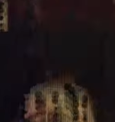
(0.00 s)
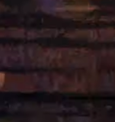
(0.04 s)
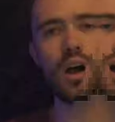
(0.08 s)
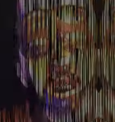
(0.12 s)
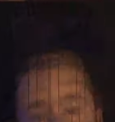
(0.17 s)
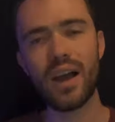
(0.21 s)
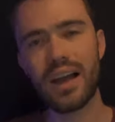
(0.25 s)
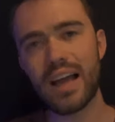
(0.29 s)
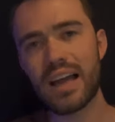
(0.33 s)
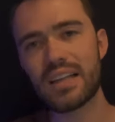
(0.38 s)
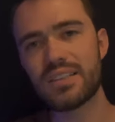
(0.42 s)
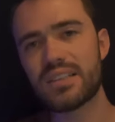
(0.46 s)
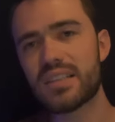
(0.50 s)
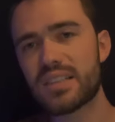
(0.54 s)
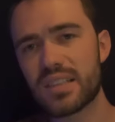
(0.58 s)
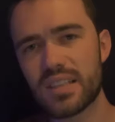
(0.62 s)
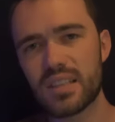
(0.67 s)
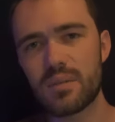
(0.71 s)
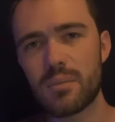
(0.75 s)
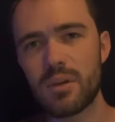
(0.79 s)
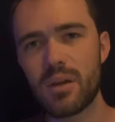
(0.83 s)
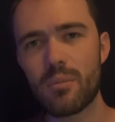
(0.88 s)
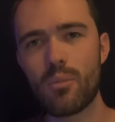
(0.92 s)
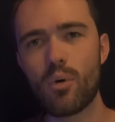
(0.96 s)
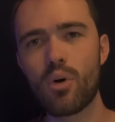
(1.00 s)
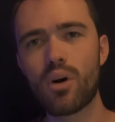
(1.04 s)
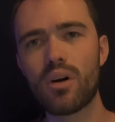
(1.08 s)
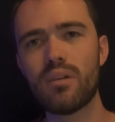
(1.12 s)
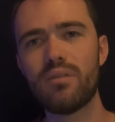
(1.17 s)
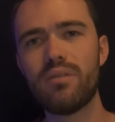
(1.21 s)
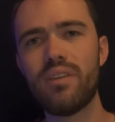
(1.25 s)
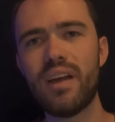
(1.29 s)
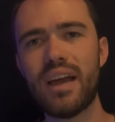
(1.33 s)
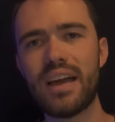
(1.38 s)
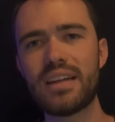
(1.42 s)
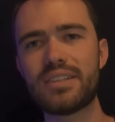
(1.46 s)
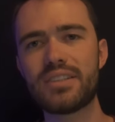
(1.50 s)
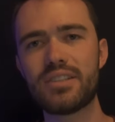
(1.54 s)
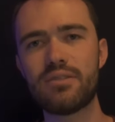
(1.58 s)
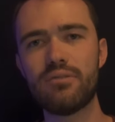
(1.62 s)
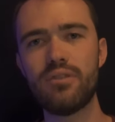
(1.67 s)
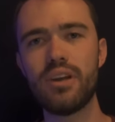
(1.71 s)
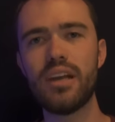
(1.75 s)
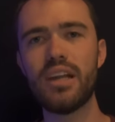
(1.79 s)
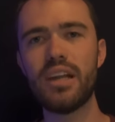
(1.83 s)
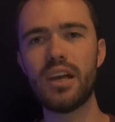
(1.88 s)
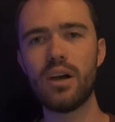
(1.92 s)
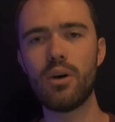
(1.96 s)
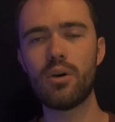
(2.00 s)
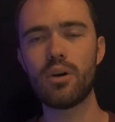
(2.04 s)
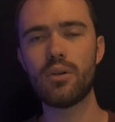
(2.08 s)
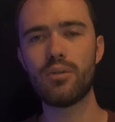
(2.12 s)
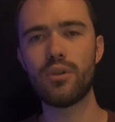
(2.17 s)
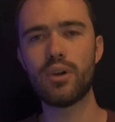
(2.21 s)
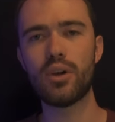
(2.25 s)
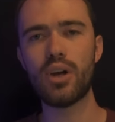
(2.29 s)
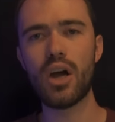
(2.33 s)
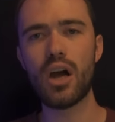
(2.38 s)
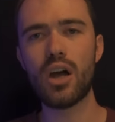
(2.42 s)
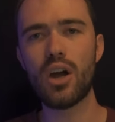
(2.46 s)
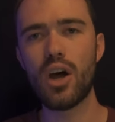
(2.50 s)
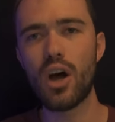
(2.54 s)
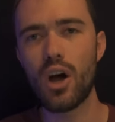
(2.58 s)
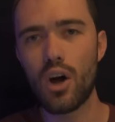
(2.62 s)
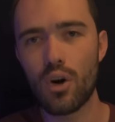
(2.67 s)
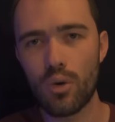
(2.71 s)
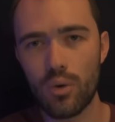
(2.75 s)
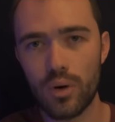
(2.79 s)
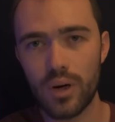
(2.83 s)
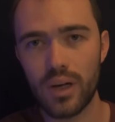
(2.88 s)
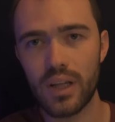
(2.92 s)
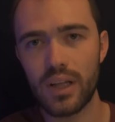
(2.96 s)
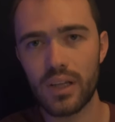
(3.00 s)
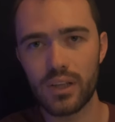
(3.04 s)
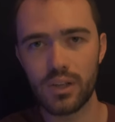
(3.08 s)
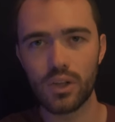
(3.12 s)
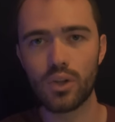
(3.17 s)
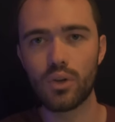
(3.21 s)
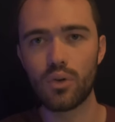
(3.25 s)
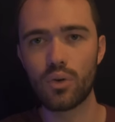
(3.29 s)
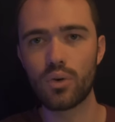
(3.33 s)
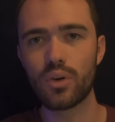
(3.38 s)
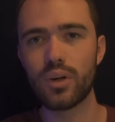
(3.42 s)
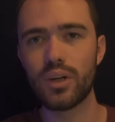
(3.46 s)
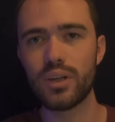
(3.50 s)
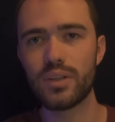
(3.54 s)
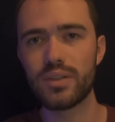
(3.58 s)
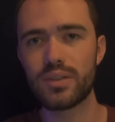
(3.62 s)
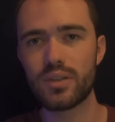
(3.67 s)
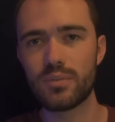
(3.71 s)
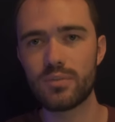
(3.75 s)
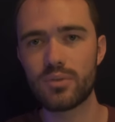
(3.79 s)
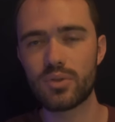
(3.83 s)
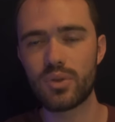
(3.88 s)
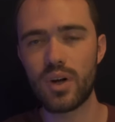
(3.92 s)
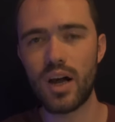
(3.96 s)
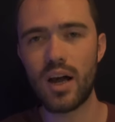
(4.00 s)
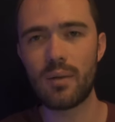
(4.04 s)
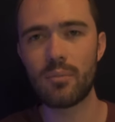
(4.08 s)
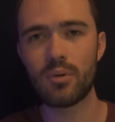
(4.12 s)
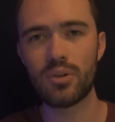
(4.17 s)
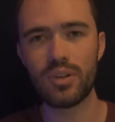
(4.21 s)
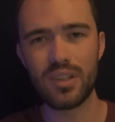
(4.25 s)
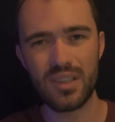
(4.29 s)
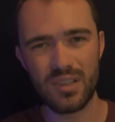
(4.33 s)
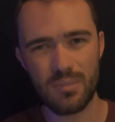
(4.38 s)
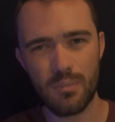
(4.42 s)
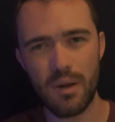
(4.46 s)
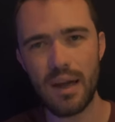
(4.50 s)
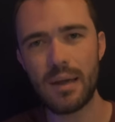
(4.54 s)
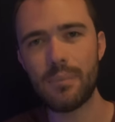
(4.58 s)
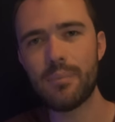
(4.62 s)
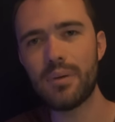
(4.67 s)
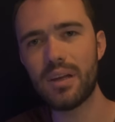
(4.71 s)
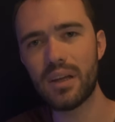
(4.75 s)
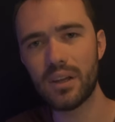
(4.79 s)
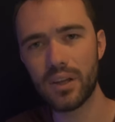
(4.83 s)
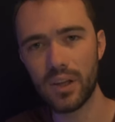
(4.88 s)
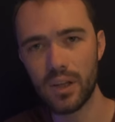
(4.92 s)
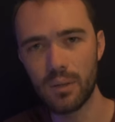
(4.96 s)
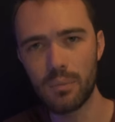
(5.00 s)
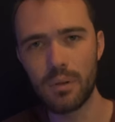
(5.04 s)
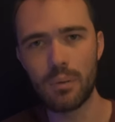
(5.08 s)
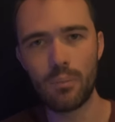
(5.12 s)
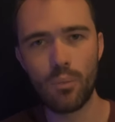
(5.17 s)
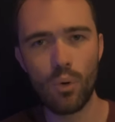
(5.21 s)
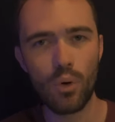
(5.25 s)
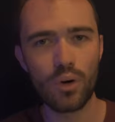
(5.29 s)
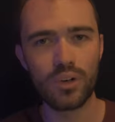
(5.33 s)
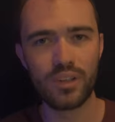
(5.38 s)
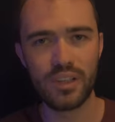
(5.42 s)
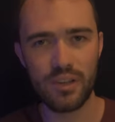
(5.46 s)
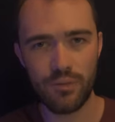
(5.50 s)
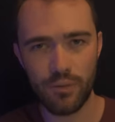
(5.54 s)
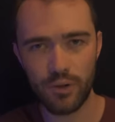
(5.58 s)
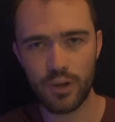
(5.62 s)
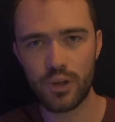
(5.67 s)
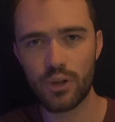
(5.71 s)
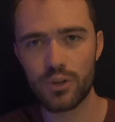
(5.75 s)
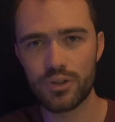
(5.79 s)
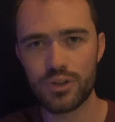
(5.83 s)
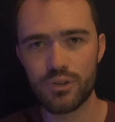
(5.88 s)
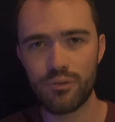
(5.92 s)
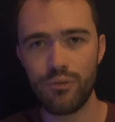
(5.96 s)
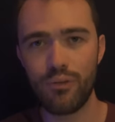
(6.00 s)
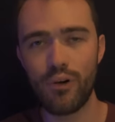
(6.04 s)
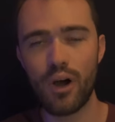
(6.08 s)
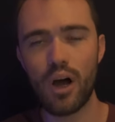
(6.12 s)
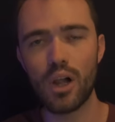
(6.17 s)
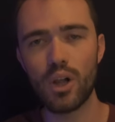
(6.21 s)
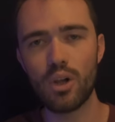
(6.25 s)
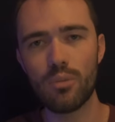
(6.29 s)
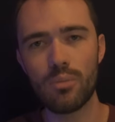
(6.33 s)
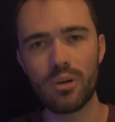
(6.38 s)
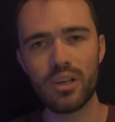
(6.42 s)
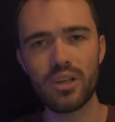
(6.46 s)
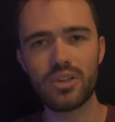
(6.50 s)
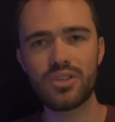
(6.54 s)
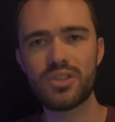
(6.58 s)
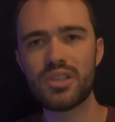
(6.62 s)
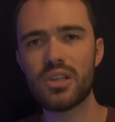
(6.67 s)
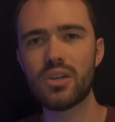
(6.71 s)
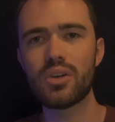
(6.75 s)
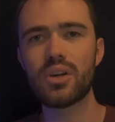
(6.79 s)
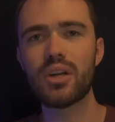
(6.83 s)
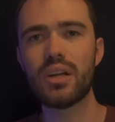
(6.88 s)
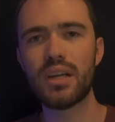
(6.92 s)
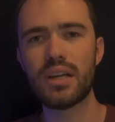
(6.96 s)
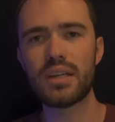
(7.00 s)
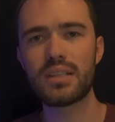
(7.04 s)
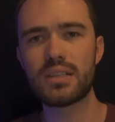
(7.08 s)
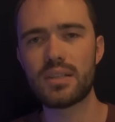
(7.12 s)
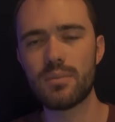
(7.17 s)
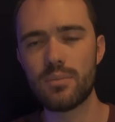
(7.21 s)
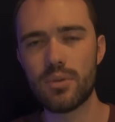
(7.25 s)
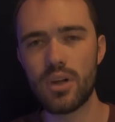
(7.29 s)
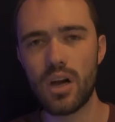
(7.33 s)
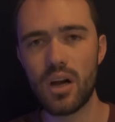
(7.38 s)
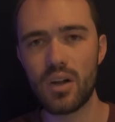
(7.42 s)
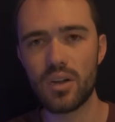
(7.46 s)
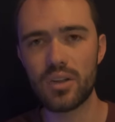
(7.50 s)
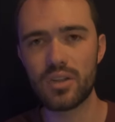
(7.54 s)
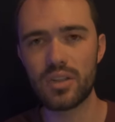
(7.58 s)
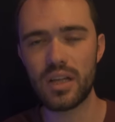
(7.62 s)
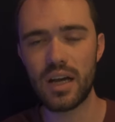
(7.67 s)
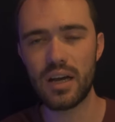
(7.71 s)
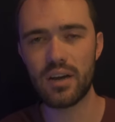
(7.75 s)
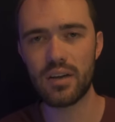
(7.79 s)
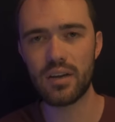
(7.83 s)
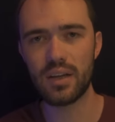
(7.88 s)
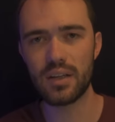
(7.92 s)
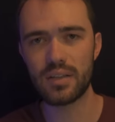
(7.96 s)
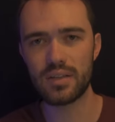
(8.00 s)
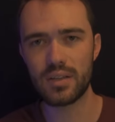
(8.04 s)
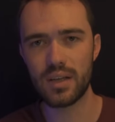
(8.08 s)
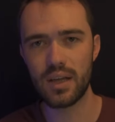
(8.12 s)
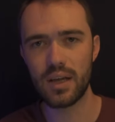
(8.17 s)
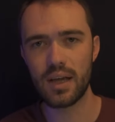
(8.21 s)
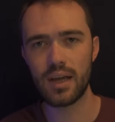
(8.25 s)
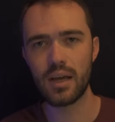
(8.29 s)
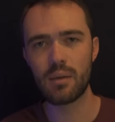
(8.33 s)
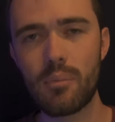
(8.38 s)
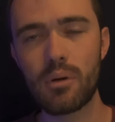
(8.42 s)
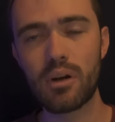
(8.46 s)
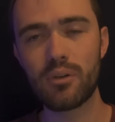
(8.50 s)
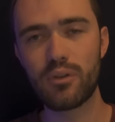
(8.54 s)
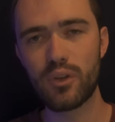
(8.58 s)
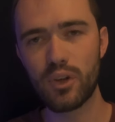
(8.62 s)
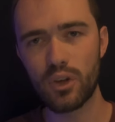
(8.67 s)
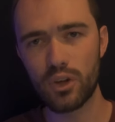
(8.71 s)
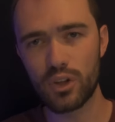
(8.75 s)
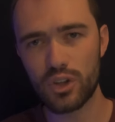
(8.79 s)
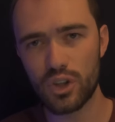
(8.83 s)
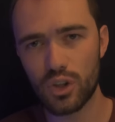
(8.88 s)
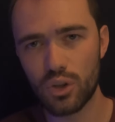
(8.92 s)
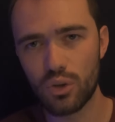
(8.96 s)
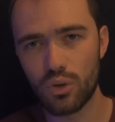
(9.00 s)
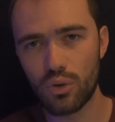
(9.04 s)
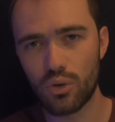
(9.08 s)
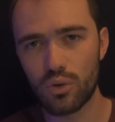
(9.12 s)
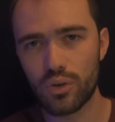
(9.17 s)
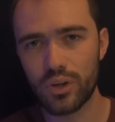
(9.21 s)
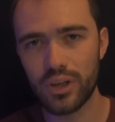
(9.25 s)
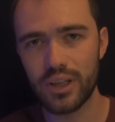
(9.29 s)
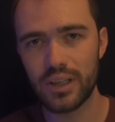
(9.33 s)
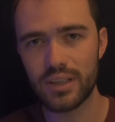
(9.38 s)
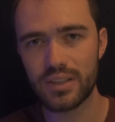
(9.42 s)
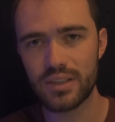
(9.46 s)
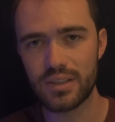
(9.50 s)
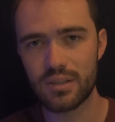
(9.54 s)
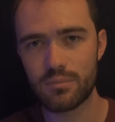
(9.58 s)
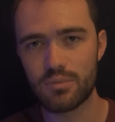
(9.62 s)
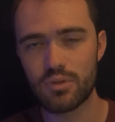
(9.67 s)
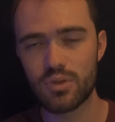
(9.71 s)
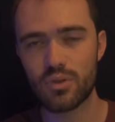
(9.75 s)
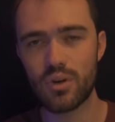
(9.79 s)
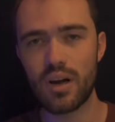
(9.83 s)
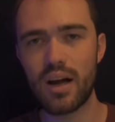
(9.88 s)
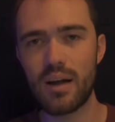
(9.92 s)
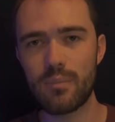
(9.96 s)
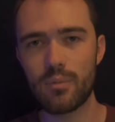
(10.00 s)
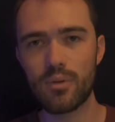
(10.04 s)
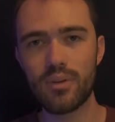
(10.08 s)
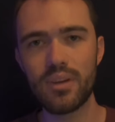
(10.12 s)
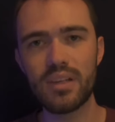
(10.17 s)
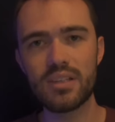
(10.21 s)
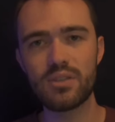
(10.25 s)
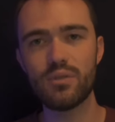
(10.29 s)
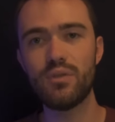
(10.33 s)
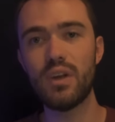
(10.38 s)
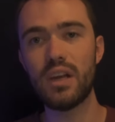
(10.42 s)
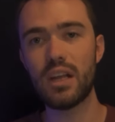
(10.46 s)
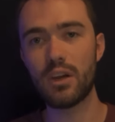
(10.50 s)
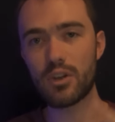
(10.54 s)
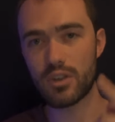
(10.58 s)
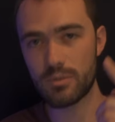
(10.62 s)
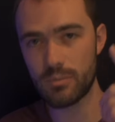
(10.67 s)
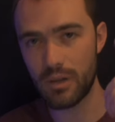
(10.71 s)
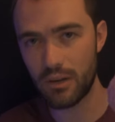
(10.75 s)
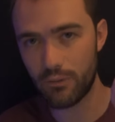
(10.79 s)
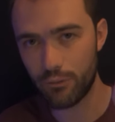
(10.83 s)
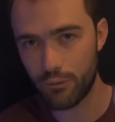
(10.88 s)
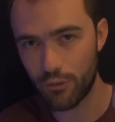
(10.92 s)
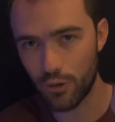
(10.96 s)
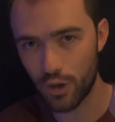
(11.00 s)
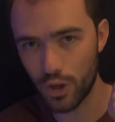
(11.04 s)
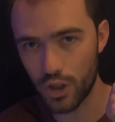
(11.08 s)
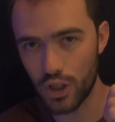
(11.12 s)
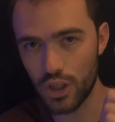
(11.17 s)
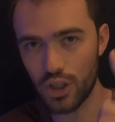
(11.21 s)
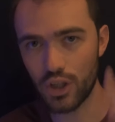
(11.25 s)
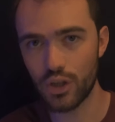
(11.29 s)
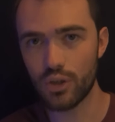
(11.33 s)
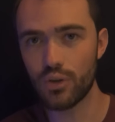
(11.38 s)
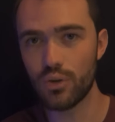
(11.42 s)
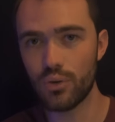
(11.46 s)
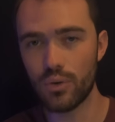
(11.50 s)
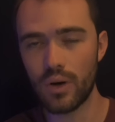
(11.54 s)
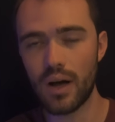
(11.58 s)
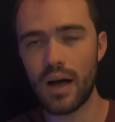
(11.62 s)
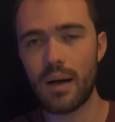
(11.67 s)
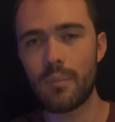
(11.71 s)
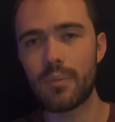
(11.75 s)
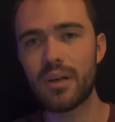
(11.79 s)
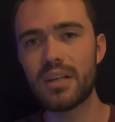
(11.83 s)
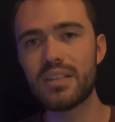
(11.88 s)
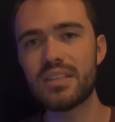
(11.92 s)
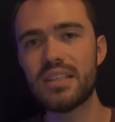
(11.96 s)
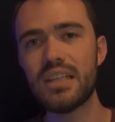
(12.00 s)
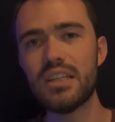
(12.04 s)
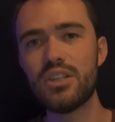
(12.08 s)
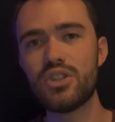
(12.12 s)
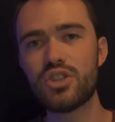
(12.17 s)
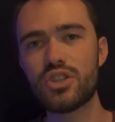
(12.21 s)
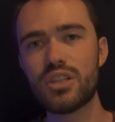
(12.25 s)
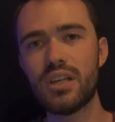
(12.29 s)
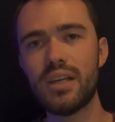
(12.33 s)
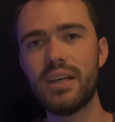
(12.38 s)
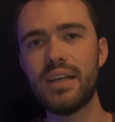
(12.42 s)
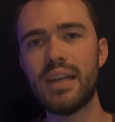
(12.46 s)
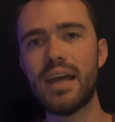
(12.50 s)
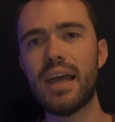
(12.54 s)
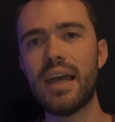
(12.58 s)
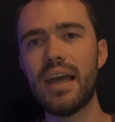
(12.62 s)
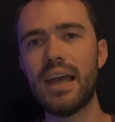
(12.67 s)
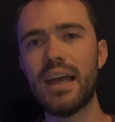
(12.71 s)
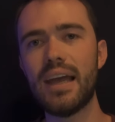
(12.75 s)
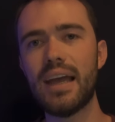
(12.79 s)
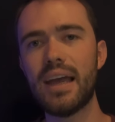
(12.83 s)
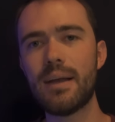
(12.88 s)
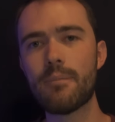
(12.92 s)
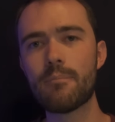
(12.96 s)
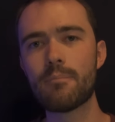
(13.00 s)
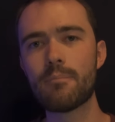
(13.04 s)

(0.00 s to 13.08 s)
Alright guys, this is going to be a more advanced video, and if you're not already a DeLorean subscriber, this might be a little bit more difficult to follow, but you're still going to get some knowledge out of this. But if you're a DeLorean subscriber, this video is meant for you. I'm going to teach today